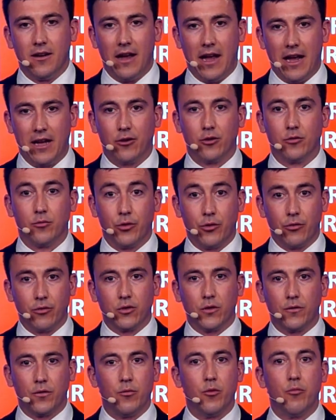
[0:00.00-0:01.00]
angle, but
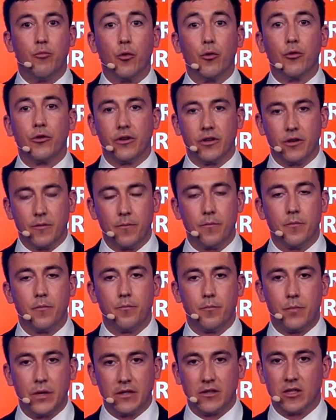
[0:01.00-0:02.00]
also from a broader
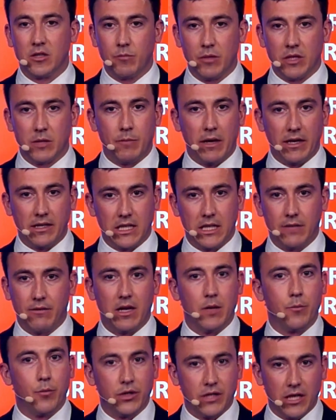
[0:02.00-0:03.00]
business perspective,
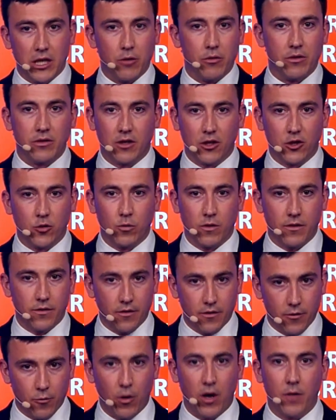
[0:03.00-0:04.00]
and putting you in touch with
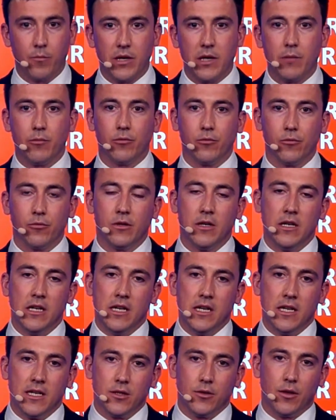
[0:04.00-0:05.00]
the right people
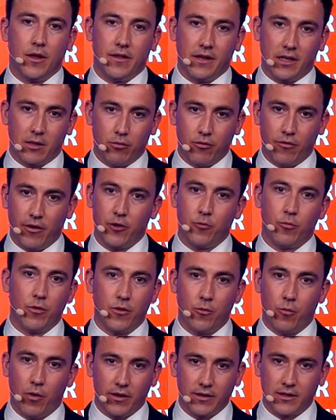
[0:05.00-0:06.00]
so that they can provide you with
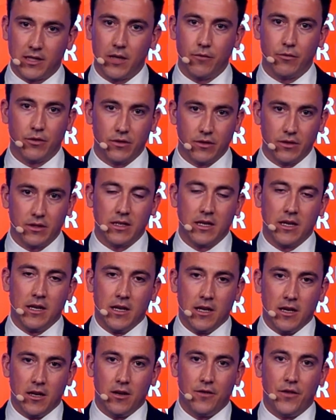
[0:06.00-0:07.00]
the right services.
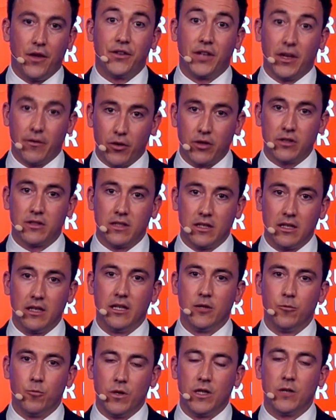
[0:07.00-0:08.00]
That
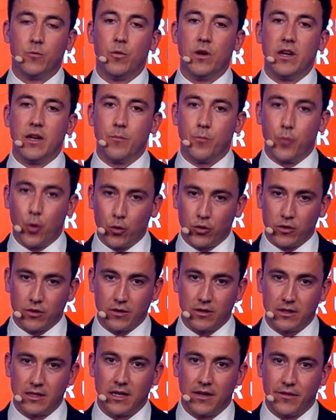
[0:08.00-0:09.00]
diversity is really
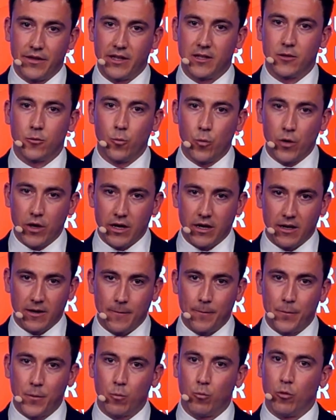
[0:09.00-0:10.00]
important, and that's really
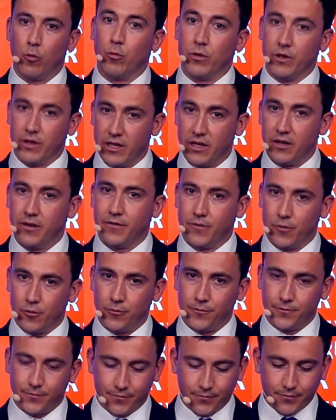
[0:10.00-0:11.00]
what we're here for.